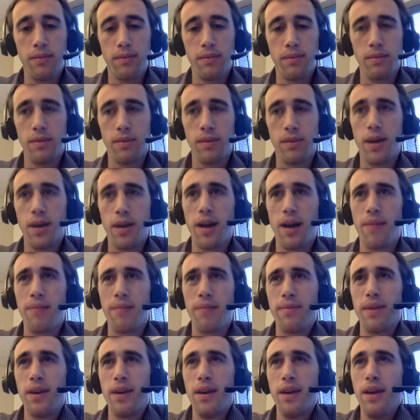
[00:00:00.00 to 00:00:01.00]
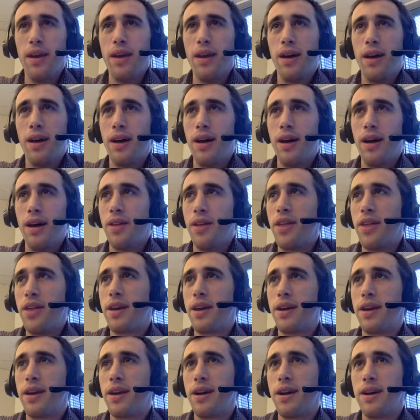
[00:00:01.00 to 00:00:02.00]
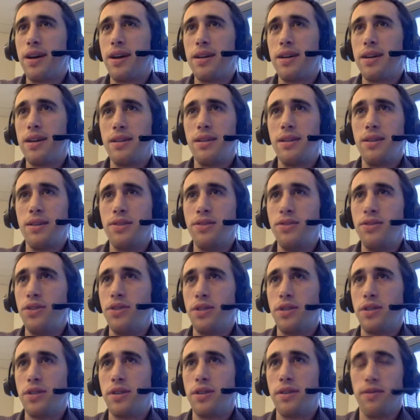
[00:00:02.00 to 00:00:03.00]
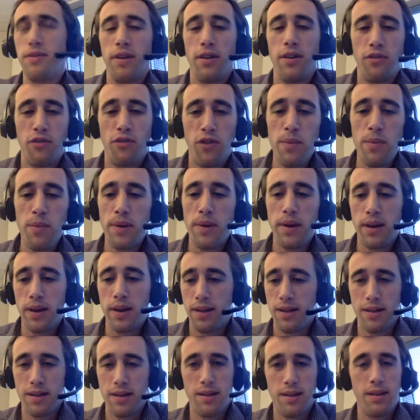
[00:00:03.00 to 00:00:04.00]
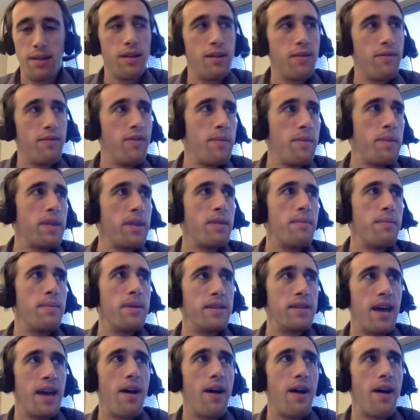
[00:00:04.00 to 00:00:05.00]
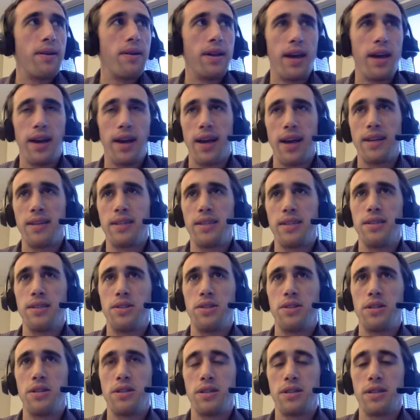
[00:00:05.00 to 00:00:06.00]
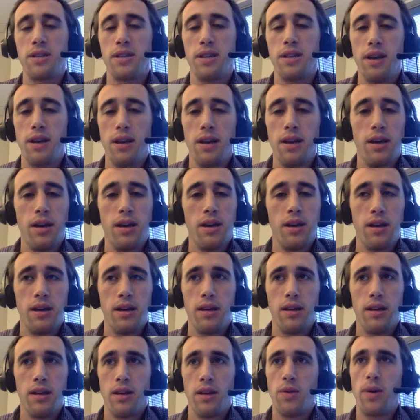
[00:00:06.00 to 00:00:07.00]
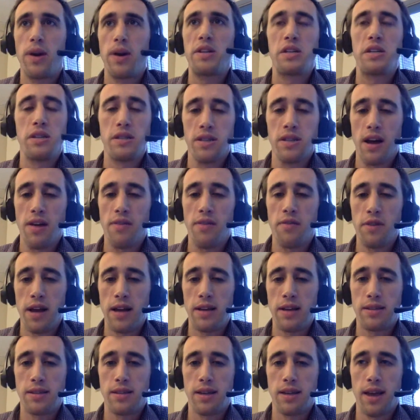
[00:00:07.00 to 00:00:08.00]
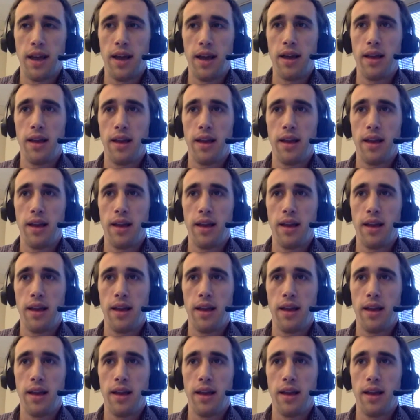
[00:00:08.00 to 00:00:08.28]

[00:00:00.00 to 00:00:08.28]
Yeah, I think just flipping the mentality, I guess, is just the question is often asked like,